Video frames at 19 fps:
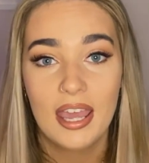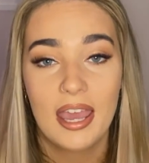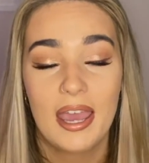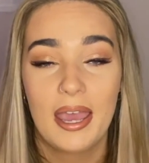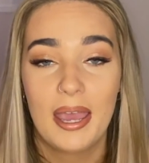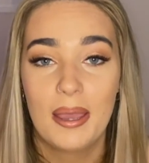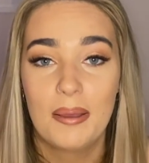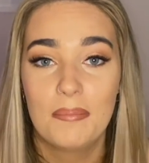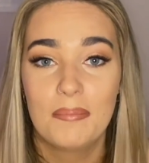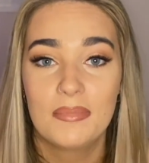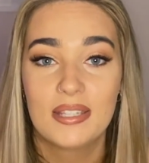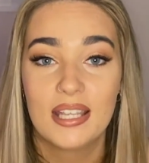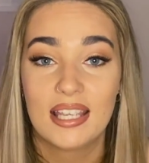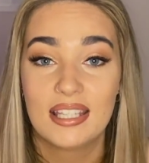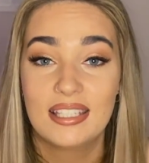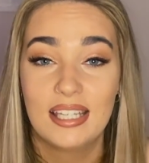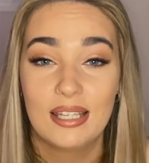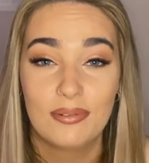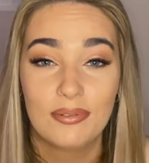So
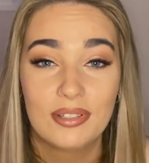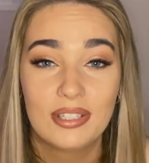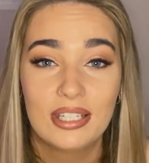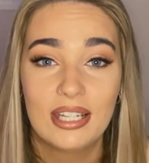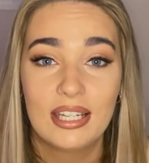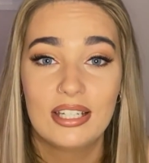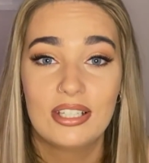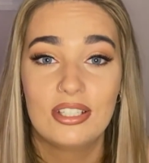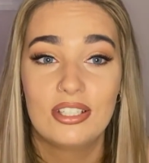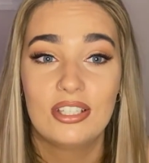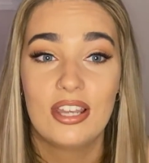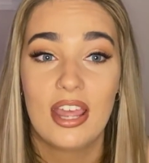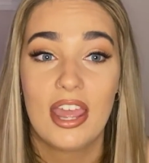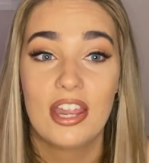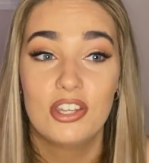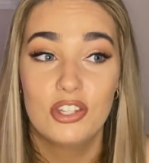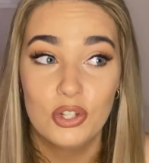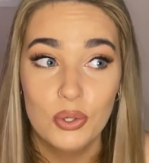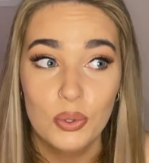that's definitely
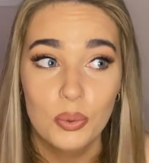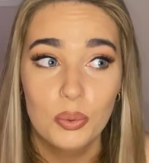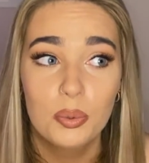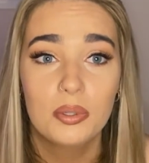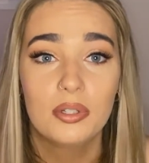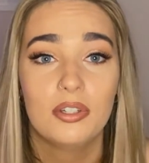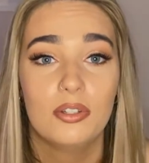a do.